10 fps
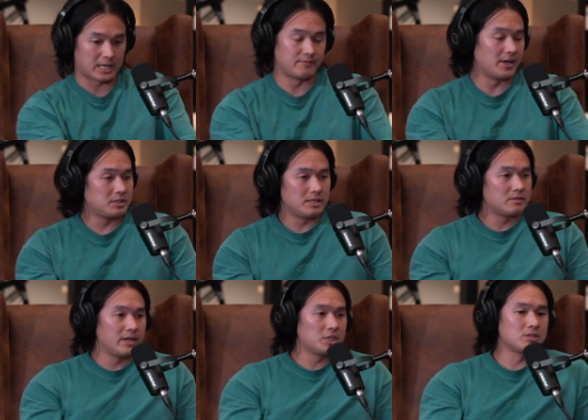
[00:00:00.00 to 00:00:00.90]
activation
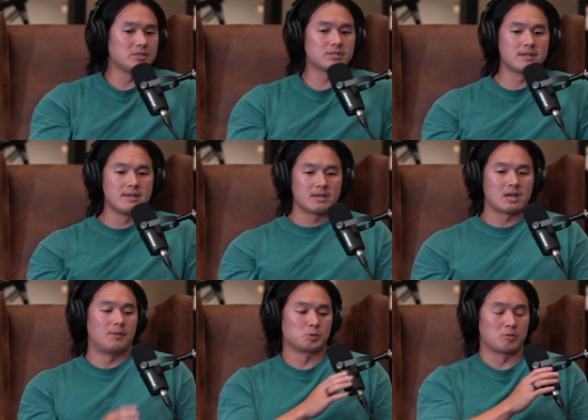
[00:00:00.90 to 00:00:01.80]
interventions,
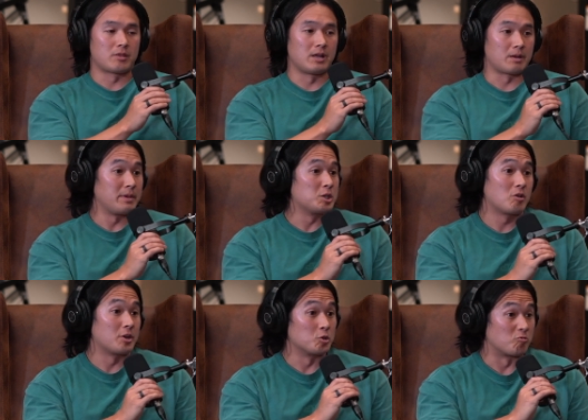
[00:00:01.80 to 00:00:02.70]
comes with like me
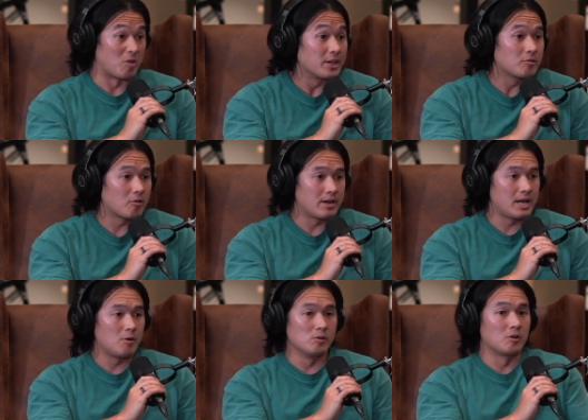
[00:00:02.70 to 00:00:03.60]
trying to do running
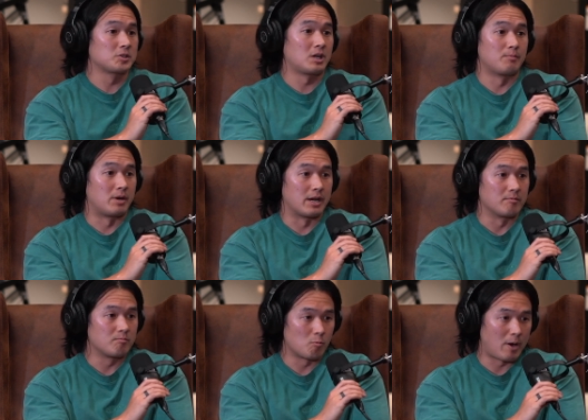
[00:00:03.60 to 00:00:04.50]
right now alongside
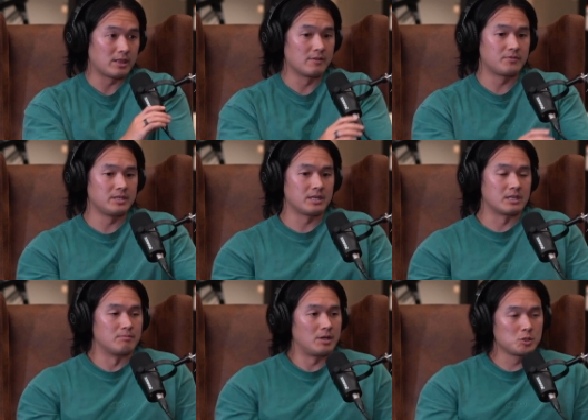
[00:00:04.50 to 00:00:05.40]
my
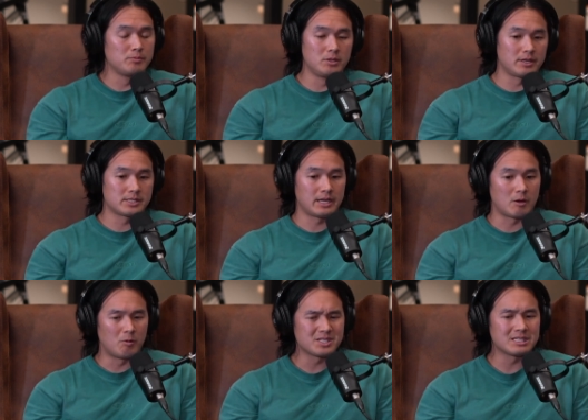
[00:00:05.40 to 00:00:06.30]
weightlifting and muscle building. I
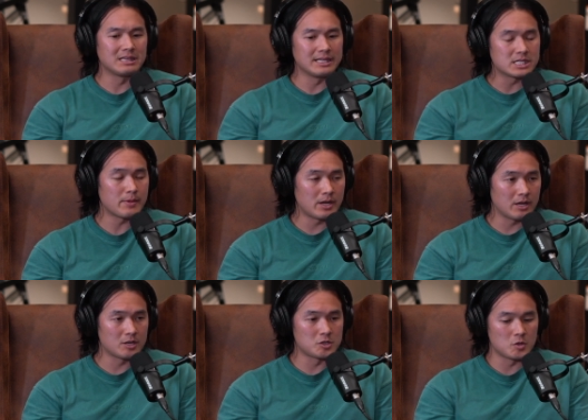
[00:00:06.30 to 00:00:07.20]
say, okay, what's the least
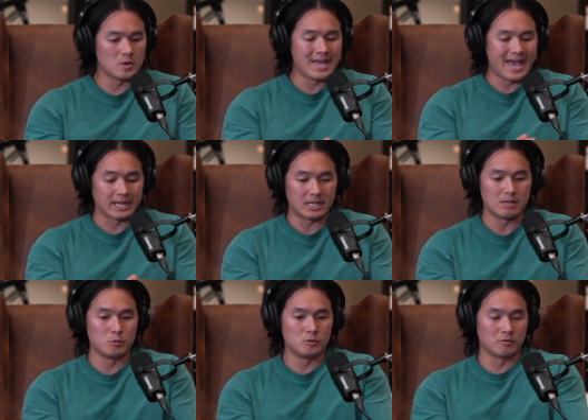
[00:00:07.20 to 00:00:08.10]
amount I can do and
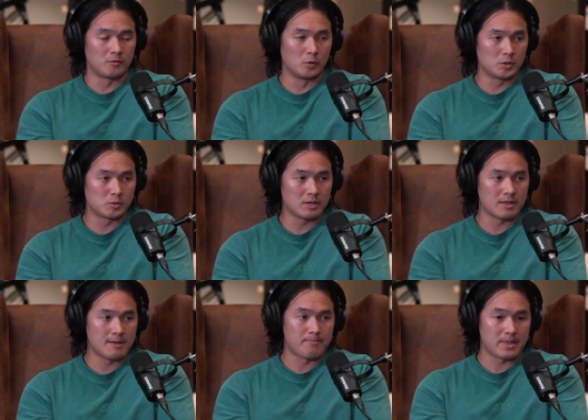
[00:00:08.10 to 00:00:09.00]
keep moving forwards
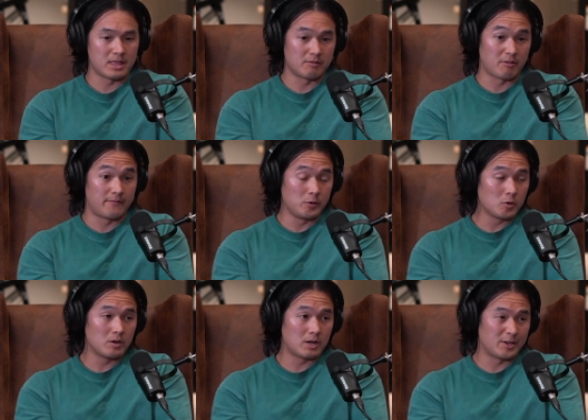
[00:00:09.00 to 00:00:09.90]
with? And then if I
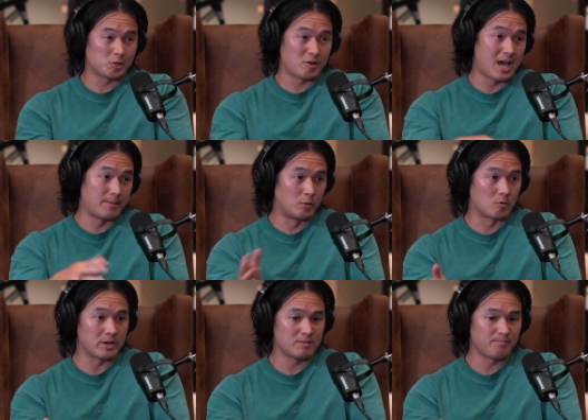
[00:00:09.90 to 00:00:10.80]
feel good, I might try to add
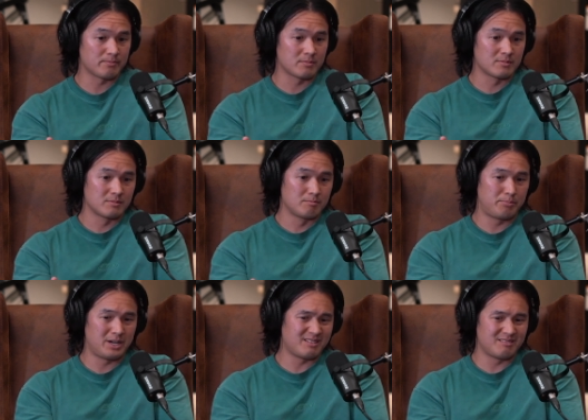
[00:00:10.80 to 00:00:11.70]
more in.
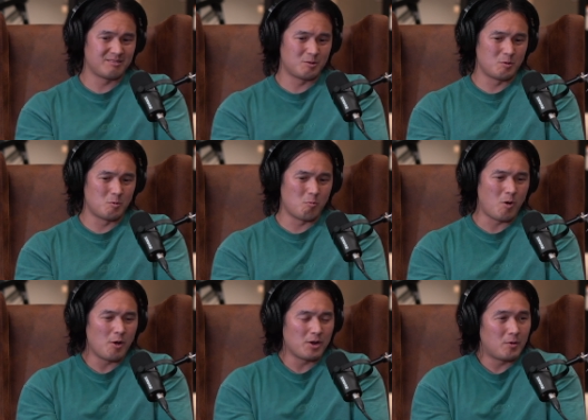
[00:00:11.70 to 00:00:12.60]
But
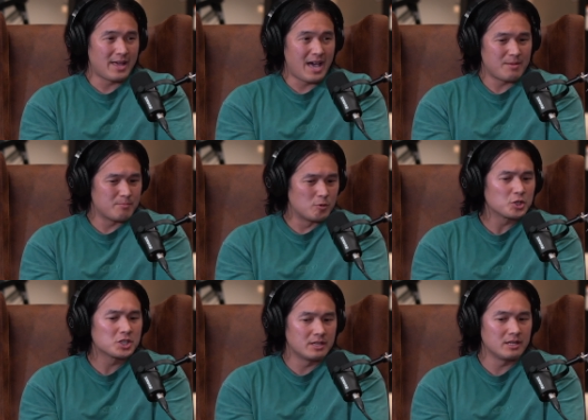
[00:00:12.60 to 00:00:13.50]
why would I want to add
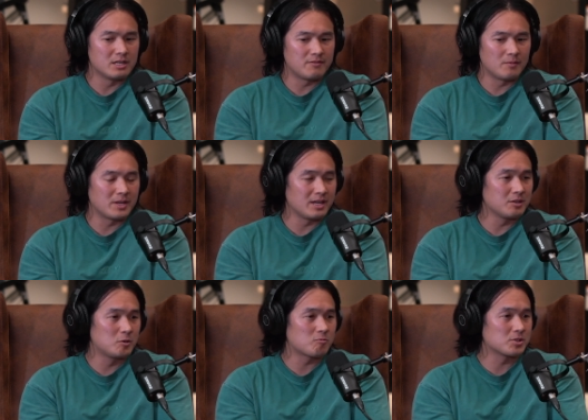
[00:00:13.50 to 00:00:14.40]
more shit in if I'm
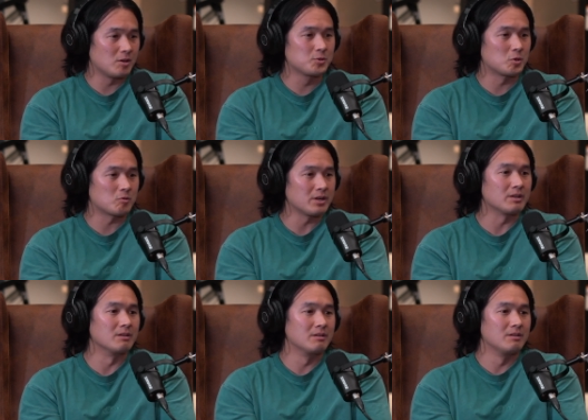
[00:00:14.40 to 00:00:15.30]
getting good results
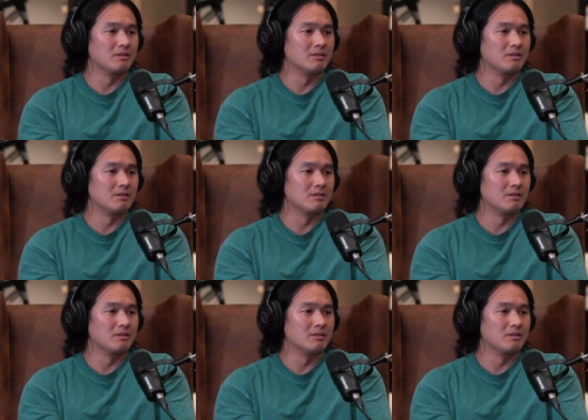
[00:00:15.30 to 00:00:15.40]
already?